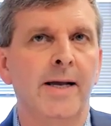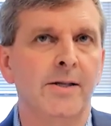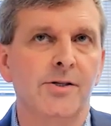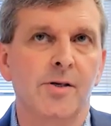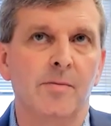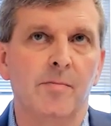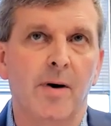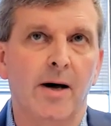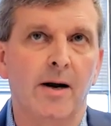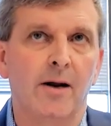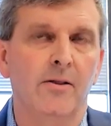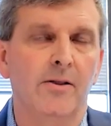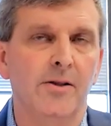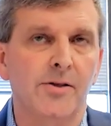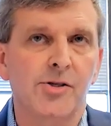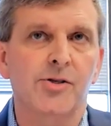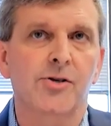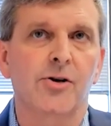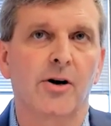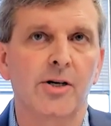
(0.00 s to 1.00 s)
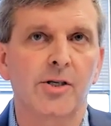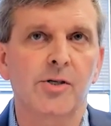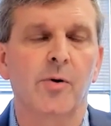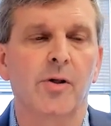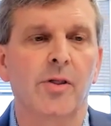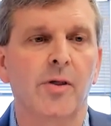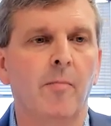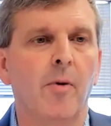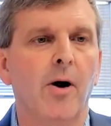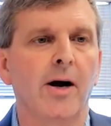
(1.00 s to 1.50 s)
It's a model that starts
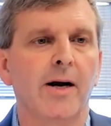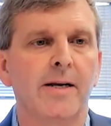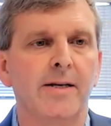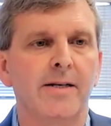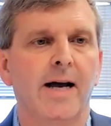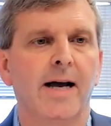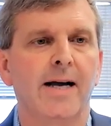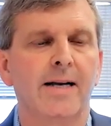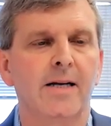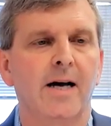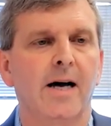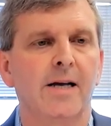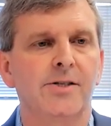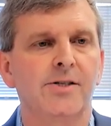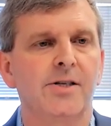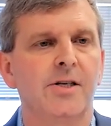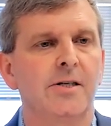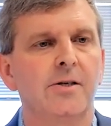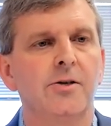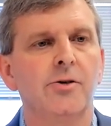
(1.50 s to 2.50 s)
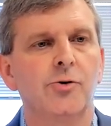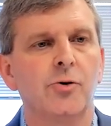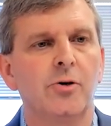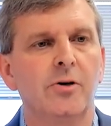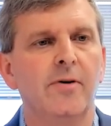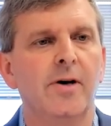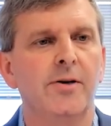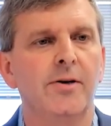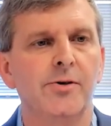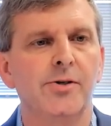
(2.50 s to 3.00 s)
with a market diagnostic to sort
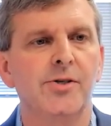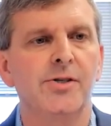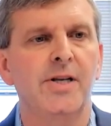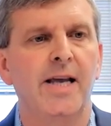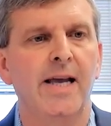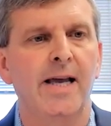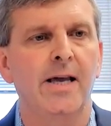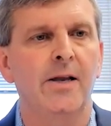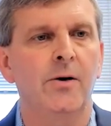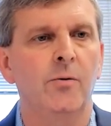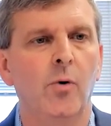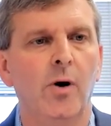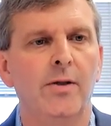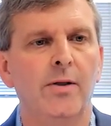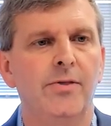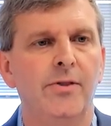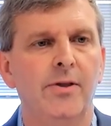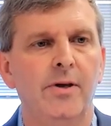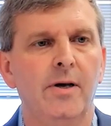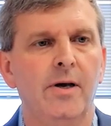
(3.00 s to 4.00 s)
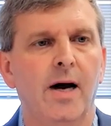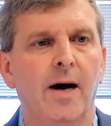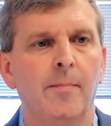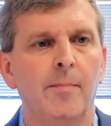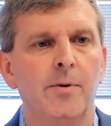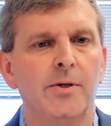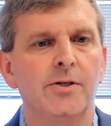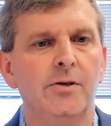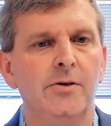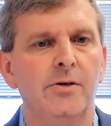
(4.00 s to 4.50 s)
of understand what the
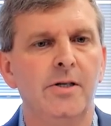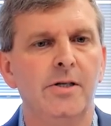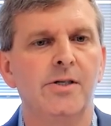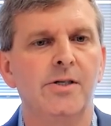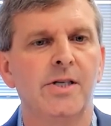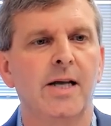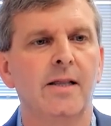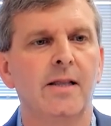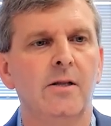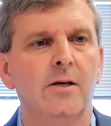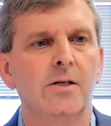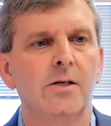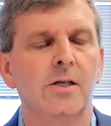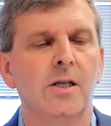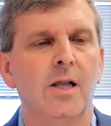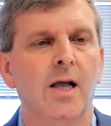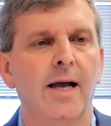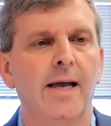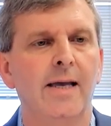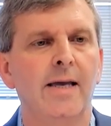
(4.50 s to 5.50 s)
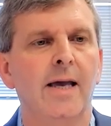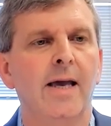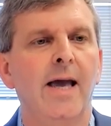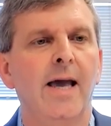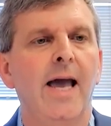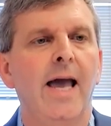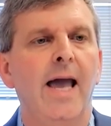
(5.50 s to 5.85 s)
opportunity set looks like,